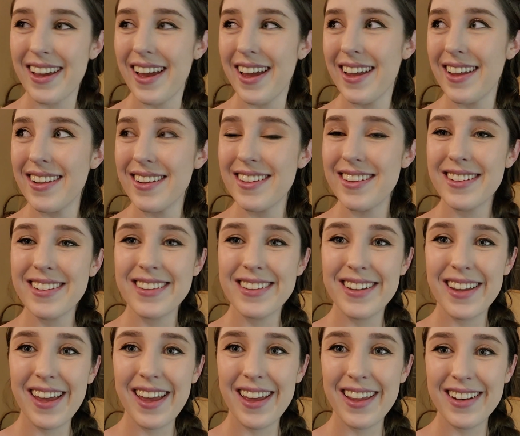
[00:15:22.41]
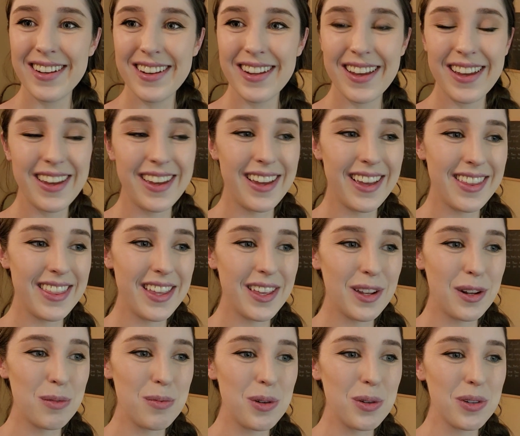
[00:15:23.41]
and I think
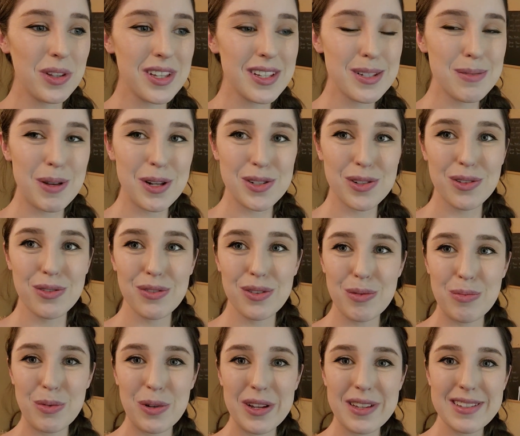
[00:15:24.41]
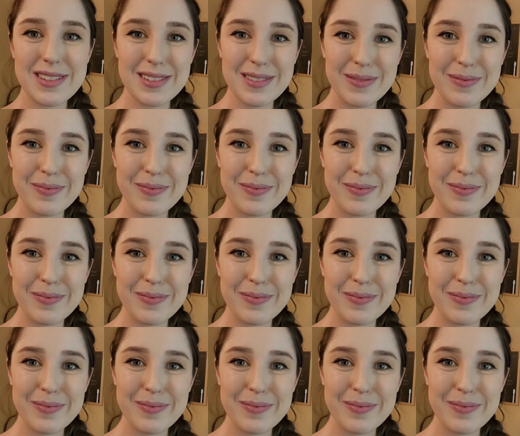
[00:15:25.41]
it'll be really special for the boys.